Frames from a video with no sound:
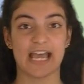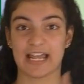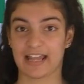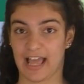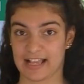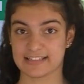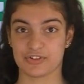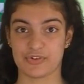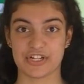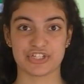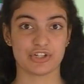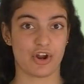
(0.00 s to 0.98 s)
and
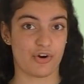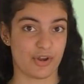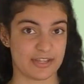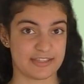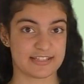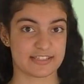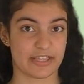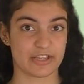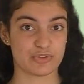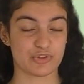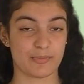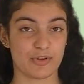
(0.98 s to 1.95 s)
acceleration are
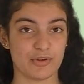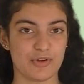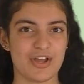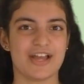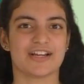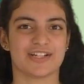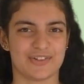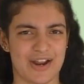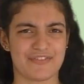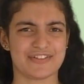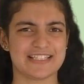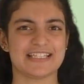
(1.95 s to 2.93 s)
indistinguishable,
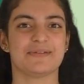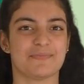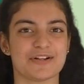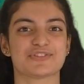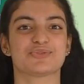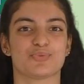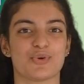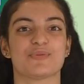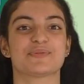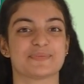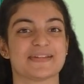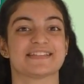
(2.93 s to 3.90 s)
gravity must warp
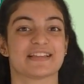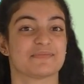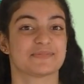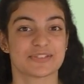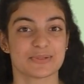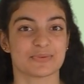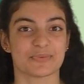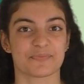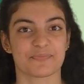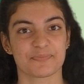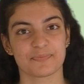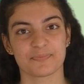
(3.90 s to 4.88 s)
space-time too.
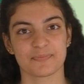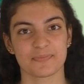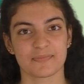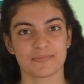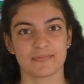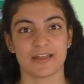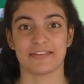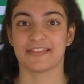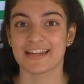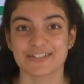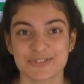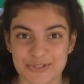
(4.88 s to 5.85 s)
And
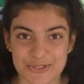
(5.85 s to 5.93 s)
that is